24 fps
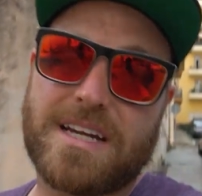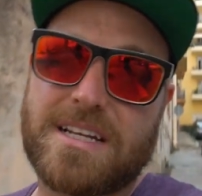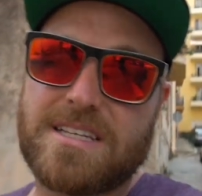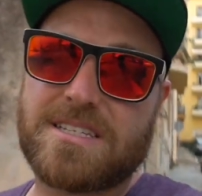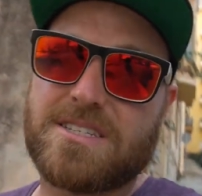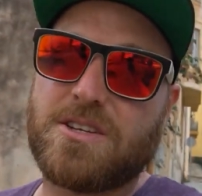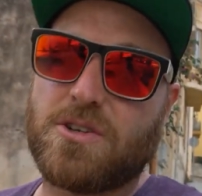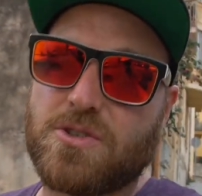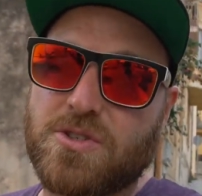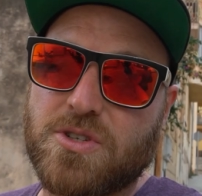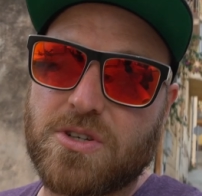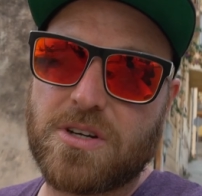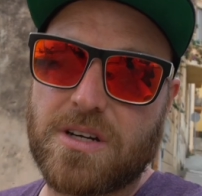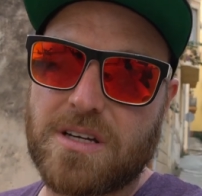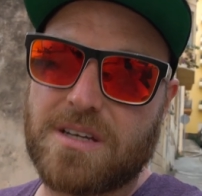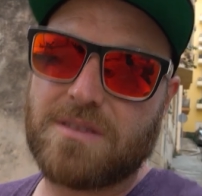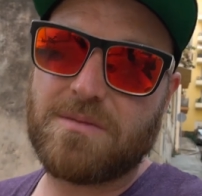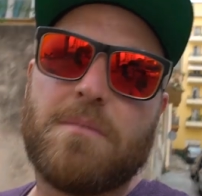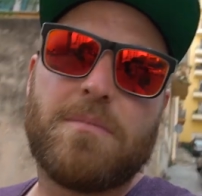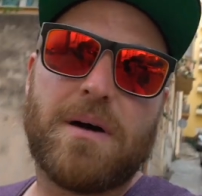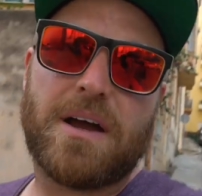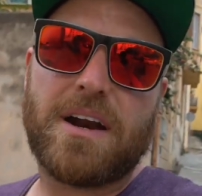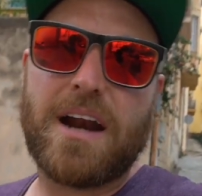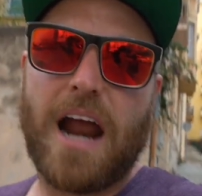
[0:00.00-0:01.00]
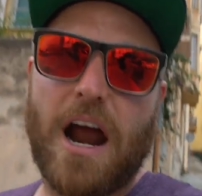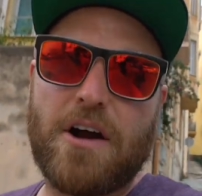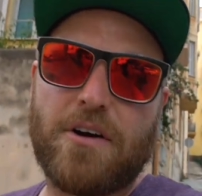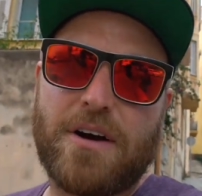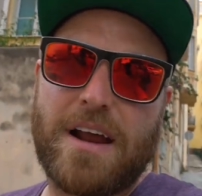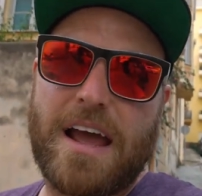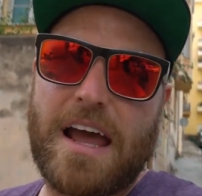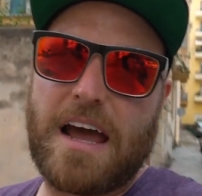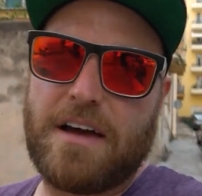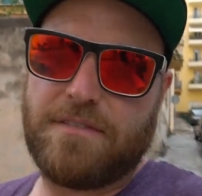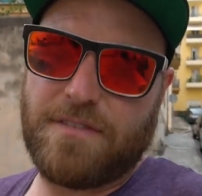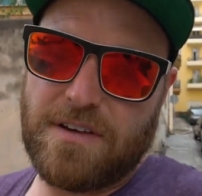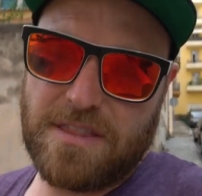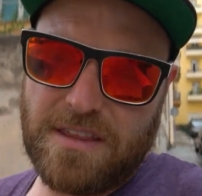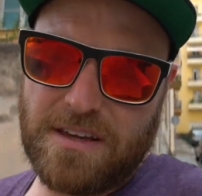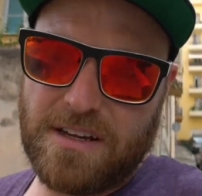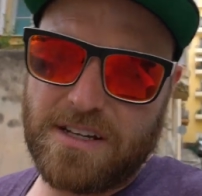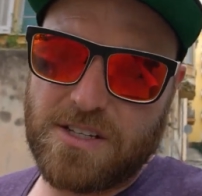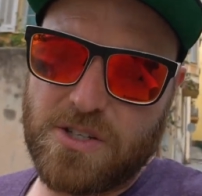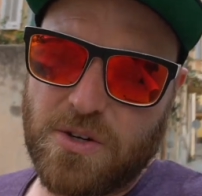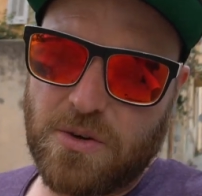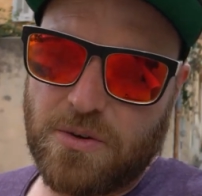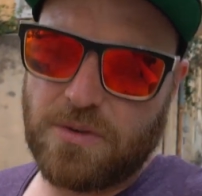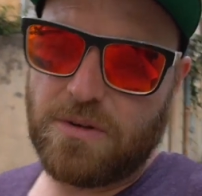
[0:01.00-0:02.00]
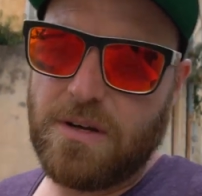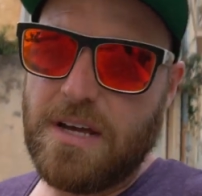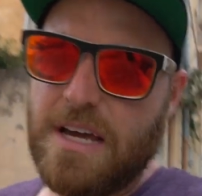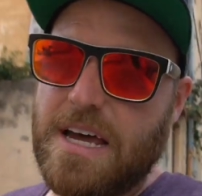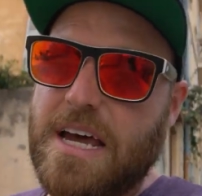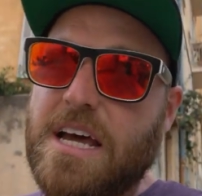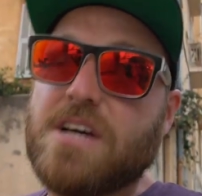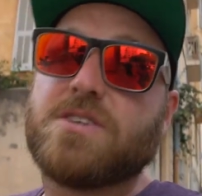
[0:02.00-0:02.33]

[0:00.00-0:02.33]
And it still took about an hour and a half, I think, in total.